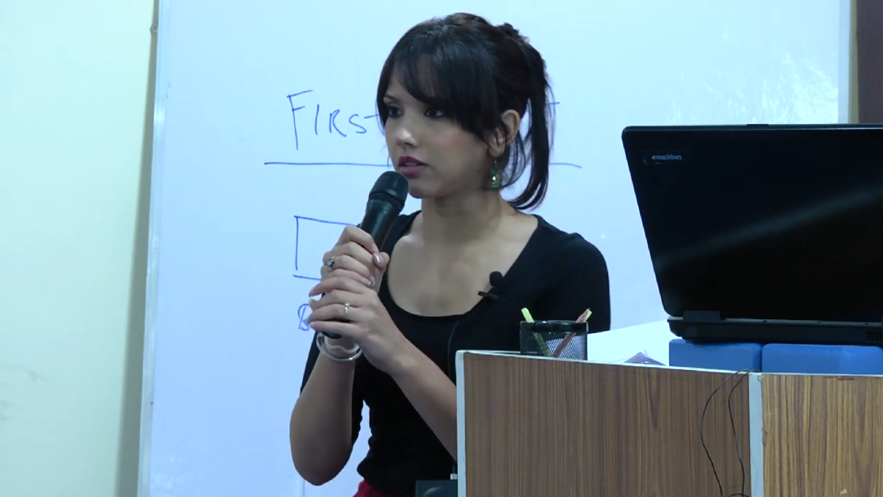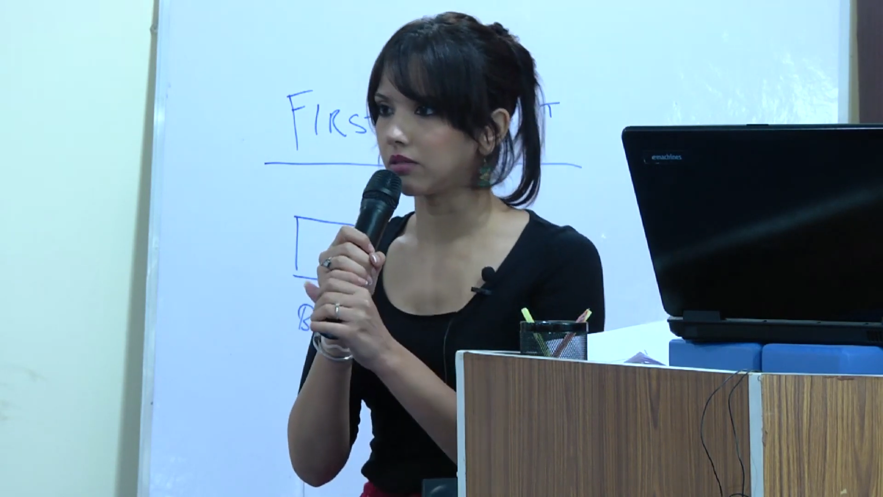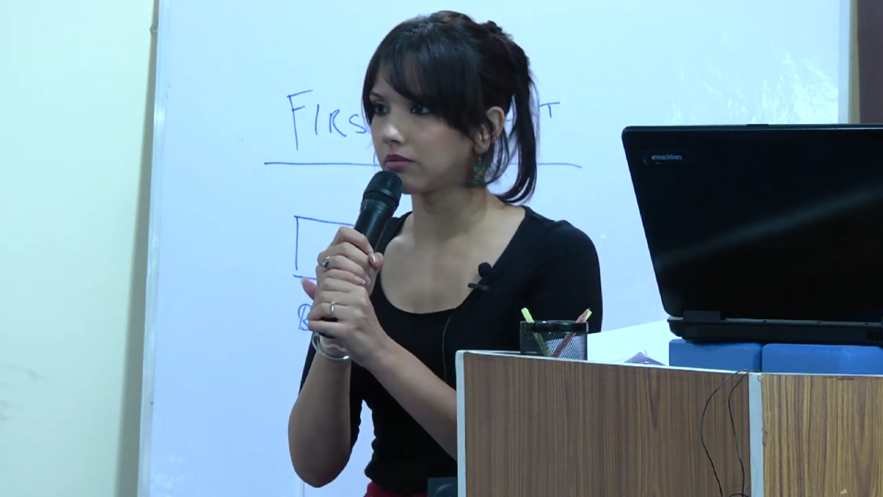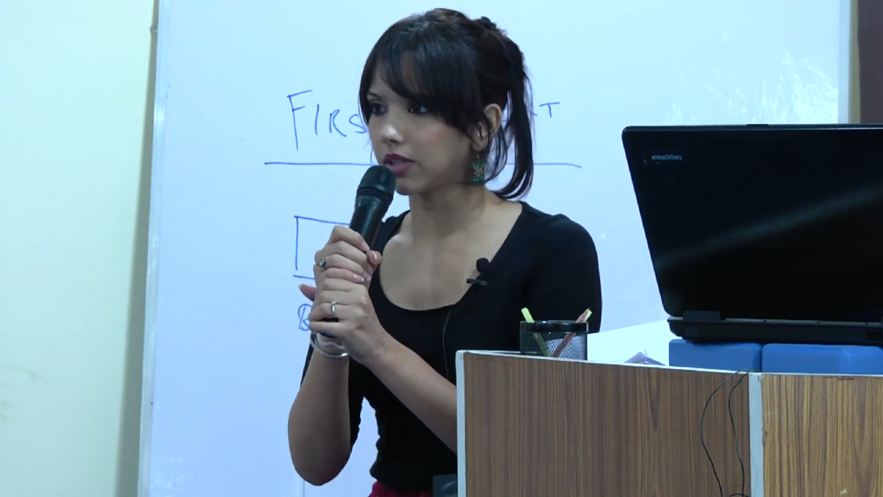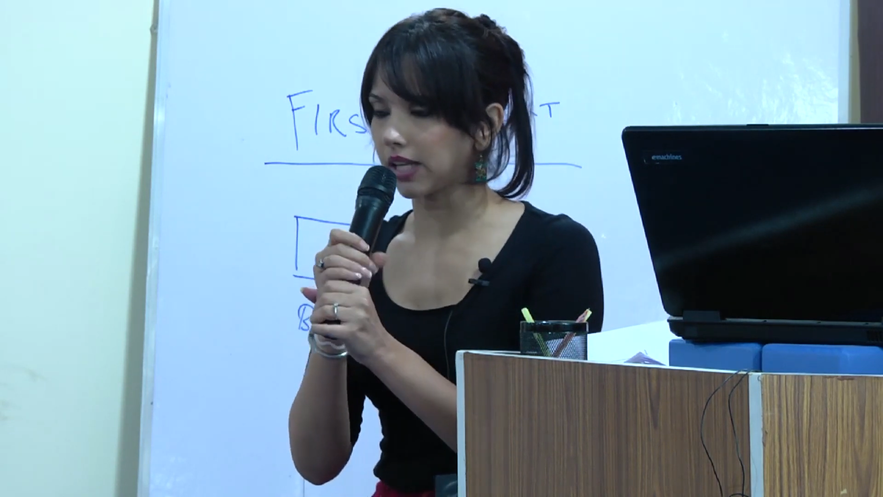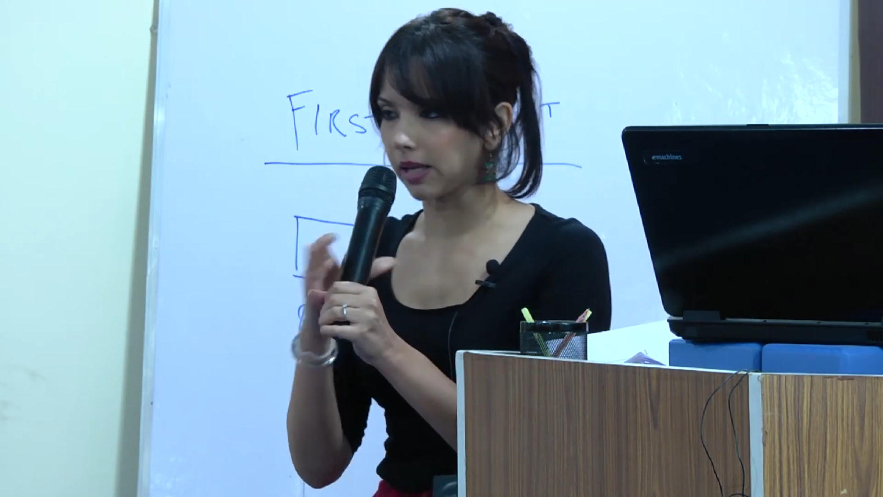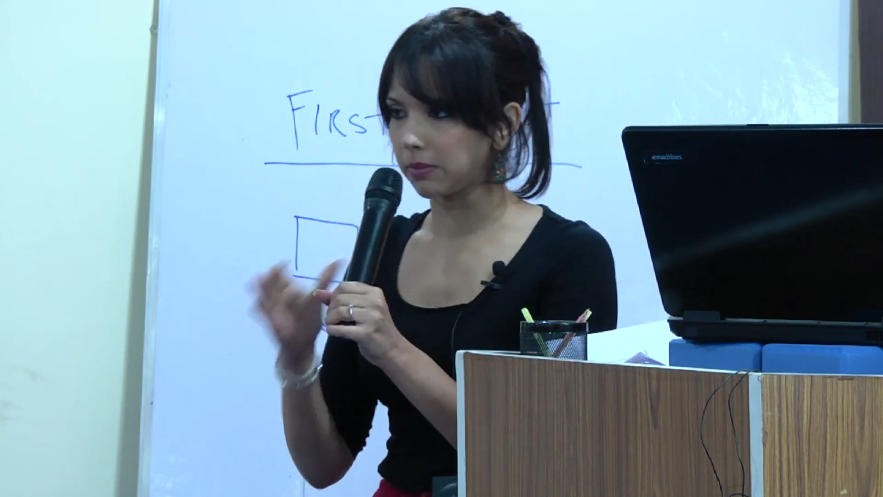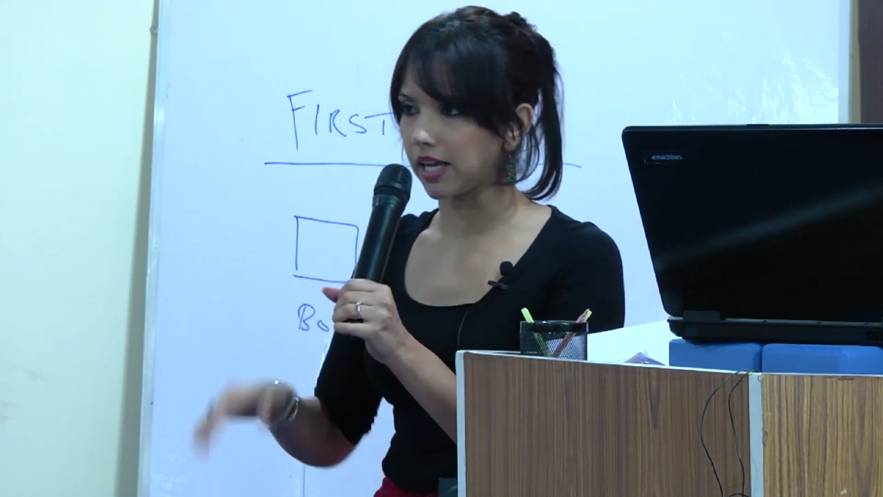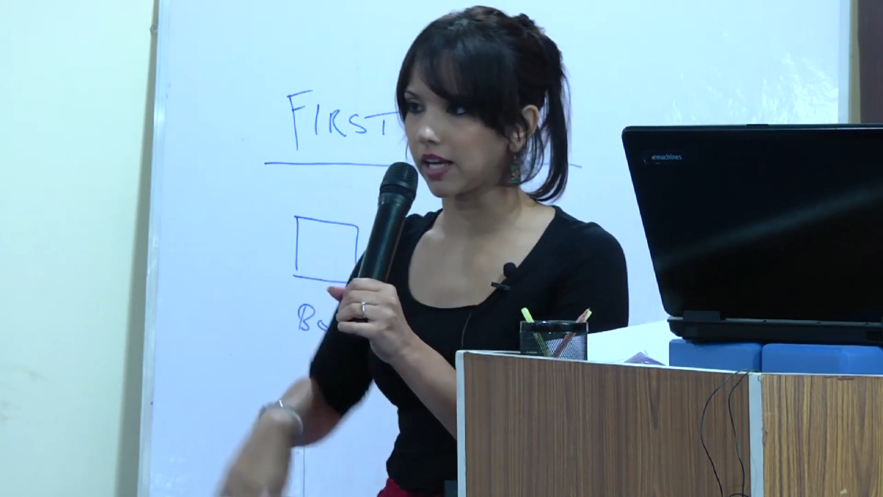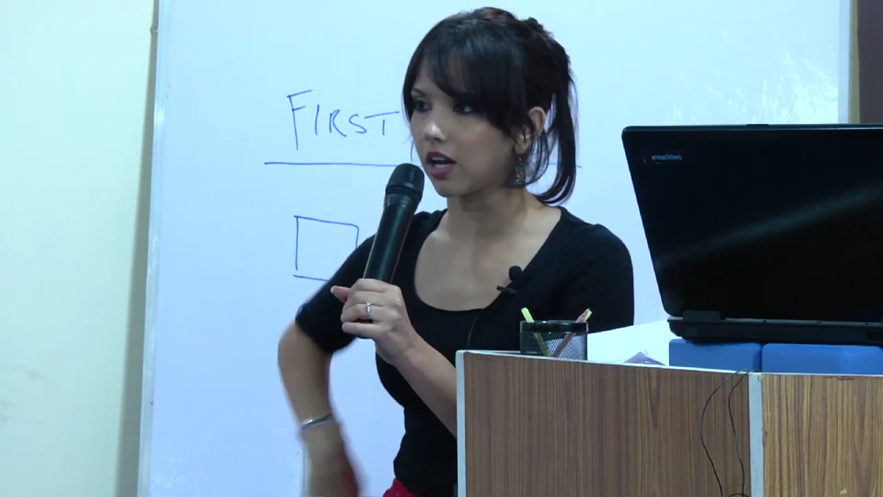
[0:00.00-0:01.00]
the
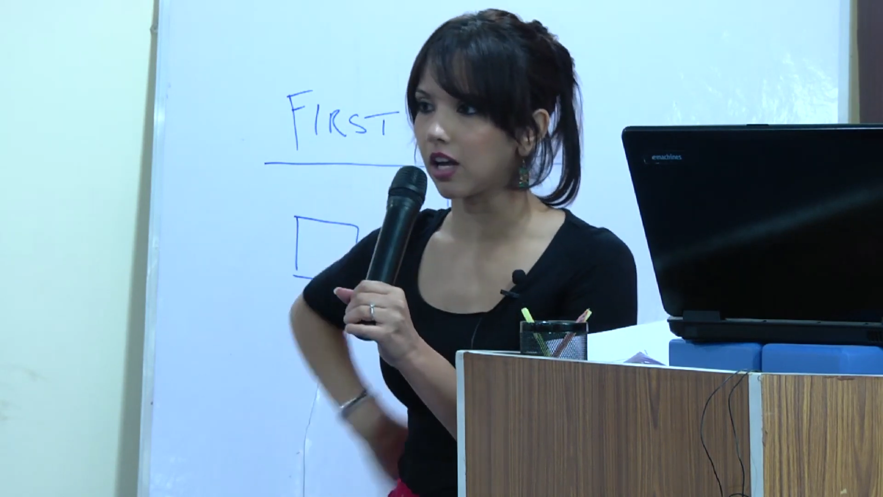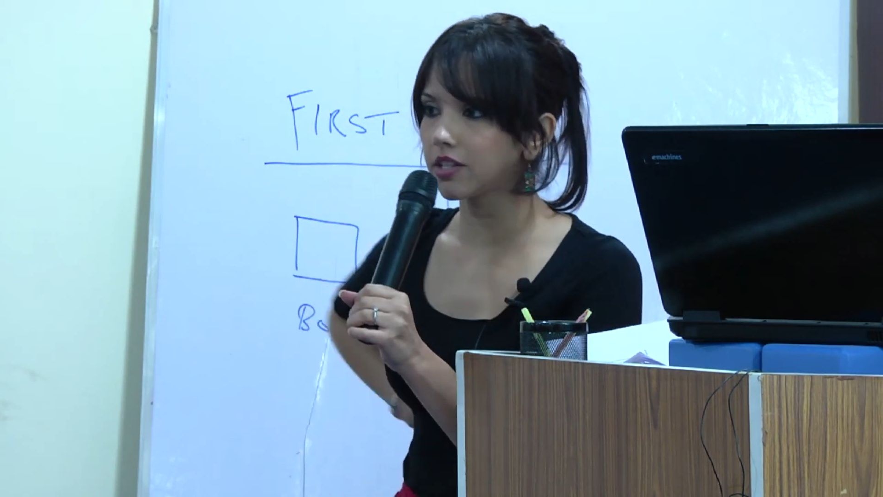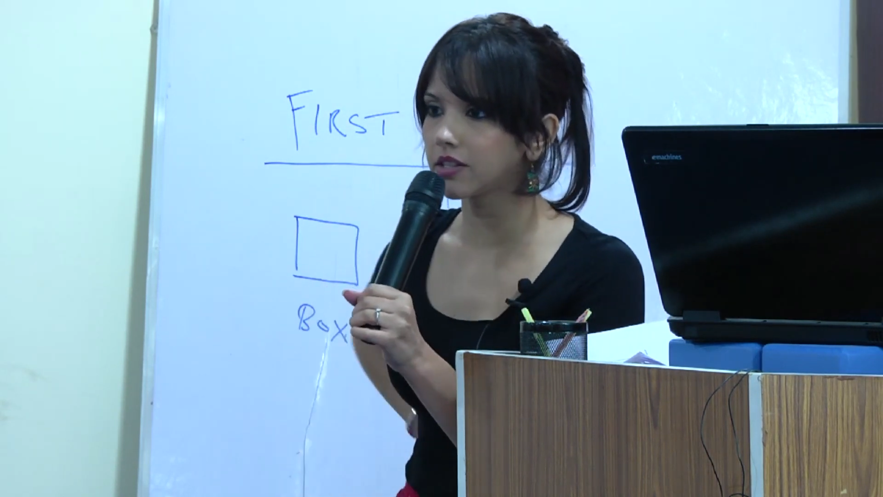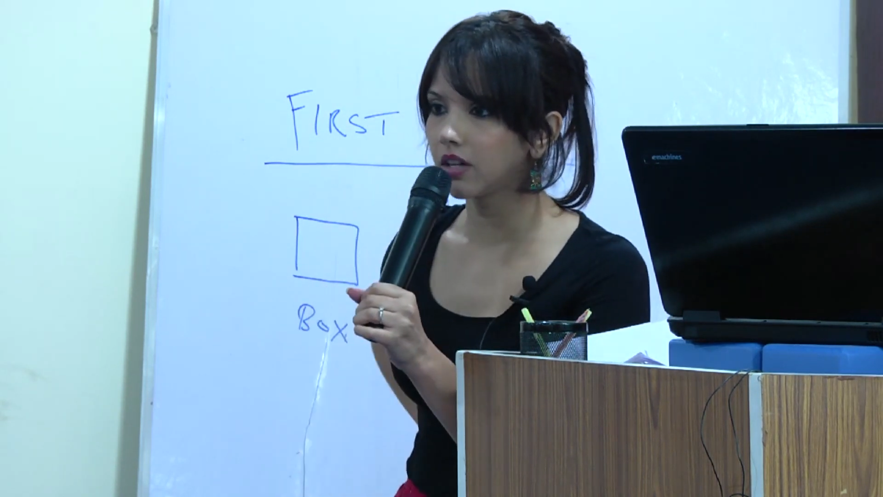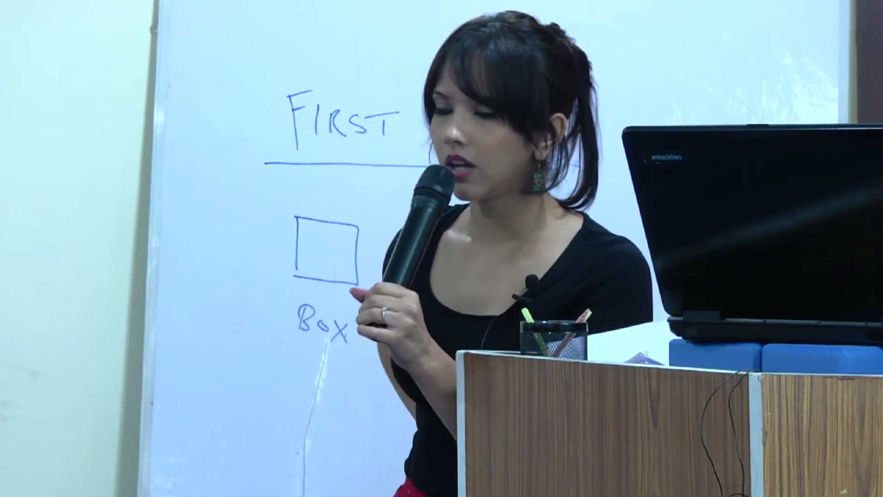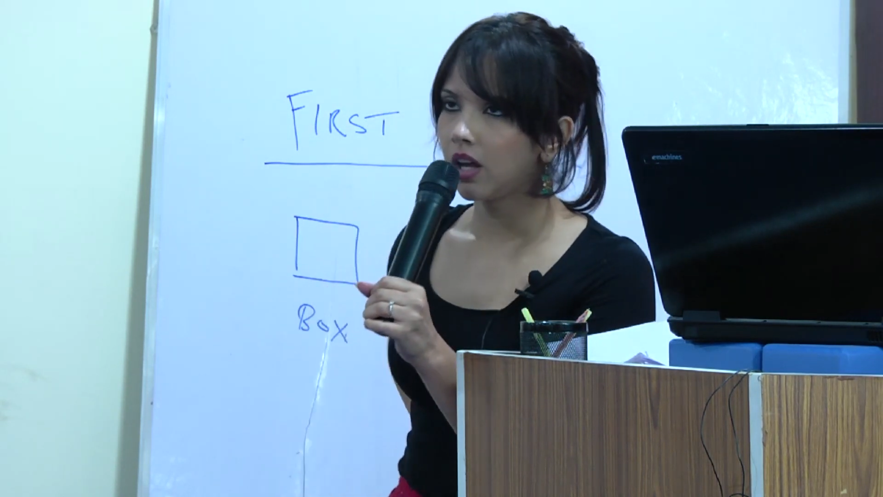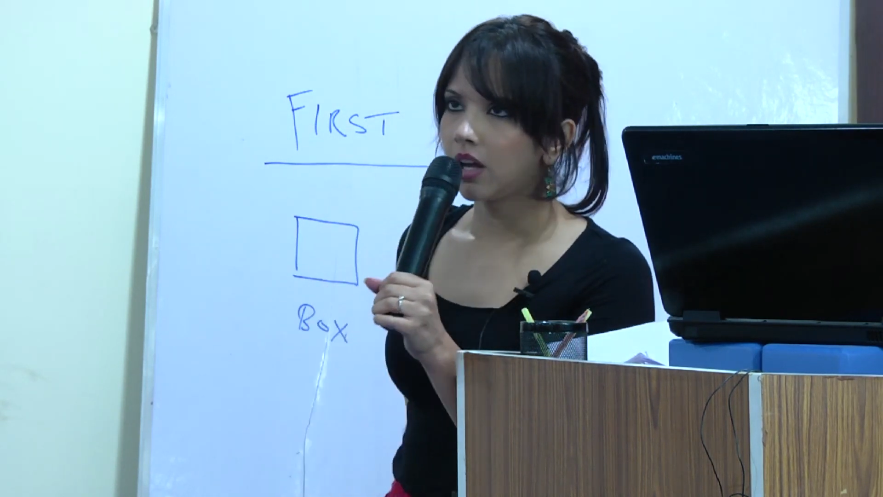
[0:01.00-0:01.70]
ABA class.